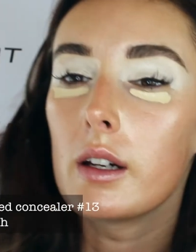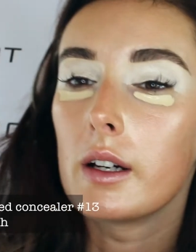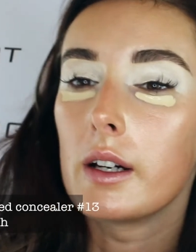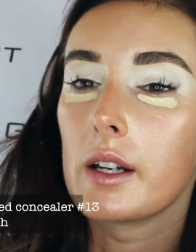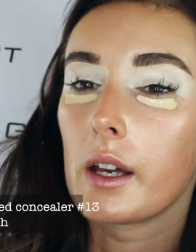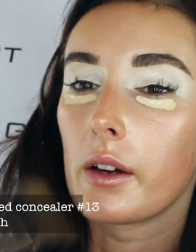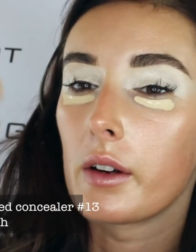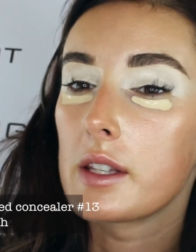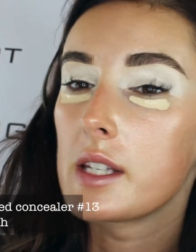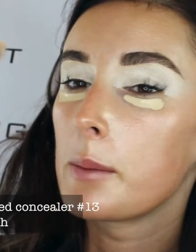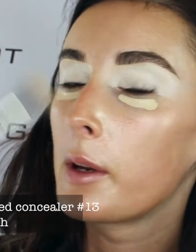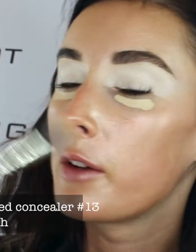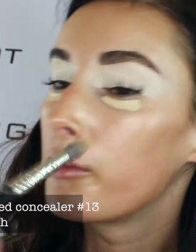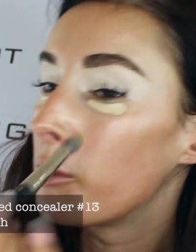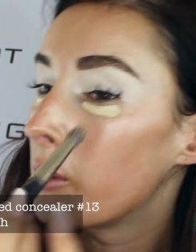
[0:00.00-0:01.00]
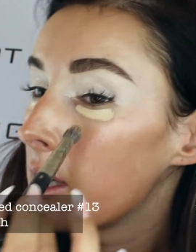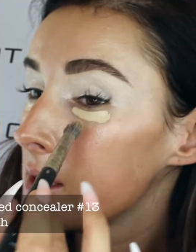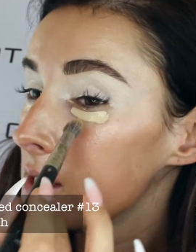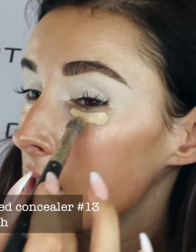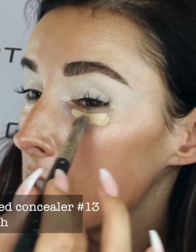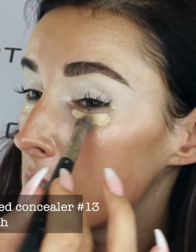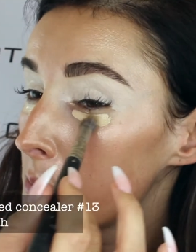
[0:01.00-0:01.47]
And I'm going to take my
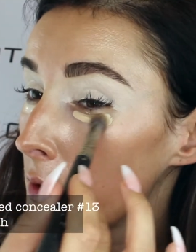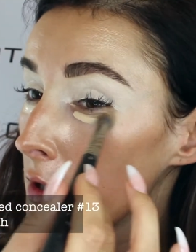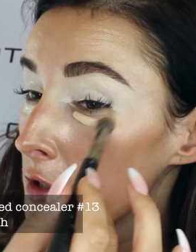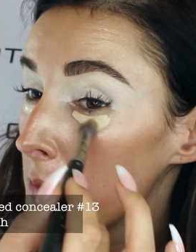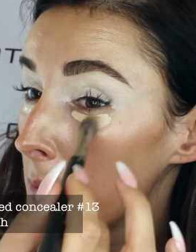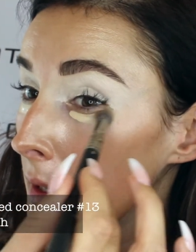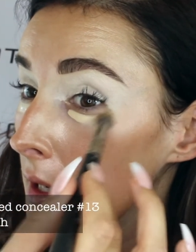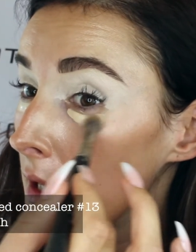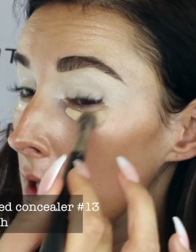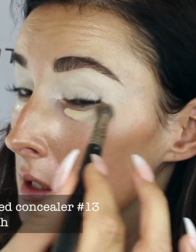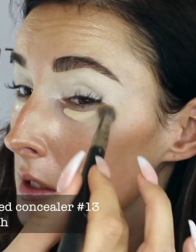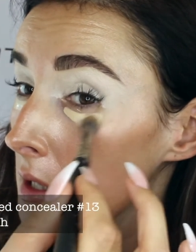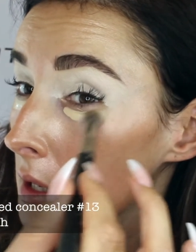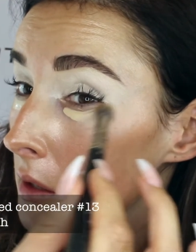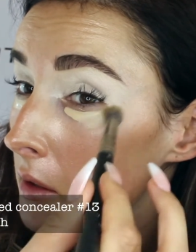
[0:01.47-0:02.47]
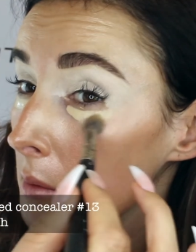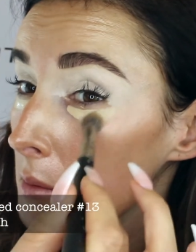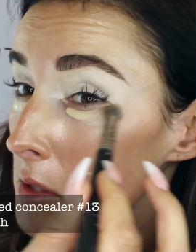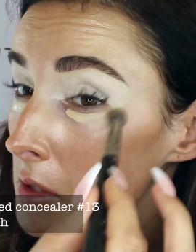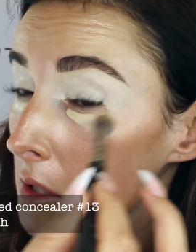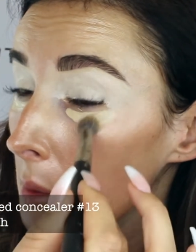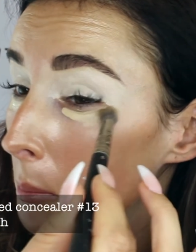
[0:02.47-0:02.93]
4SS brush from Inglot and I'm
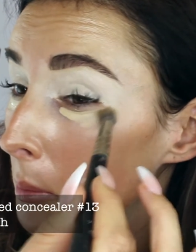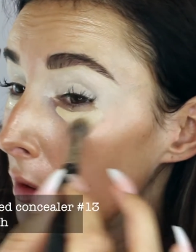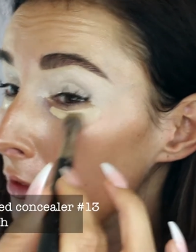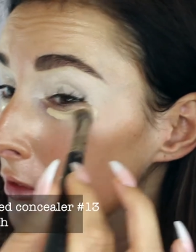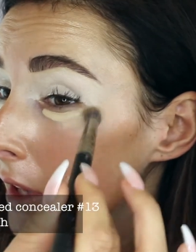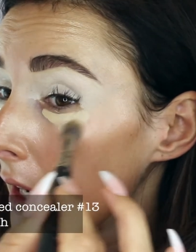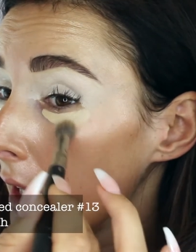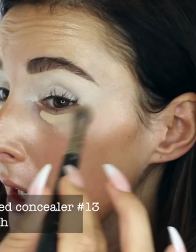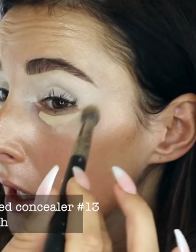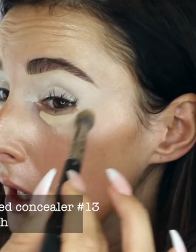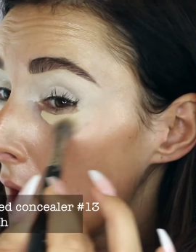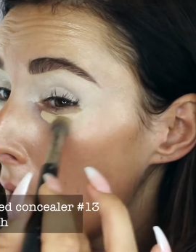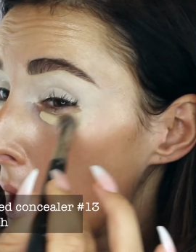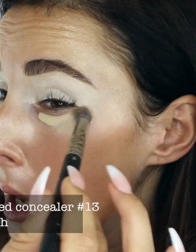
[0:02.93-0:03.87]
just going to buff that in.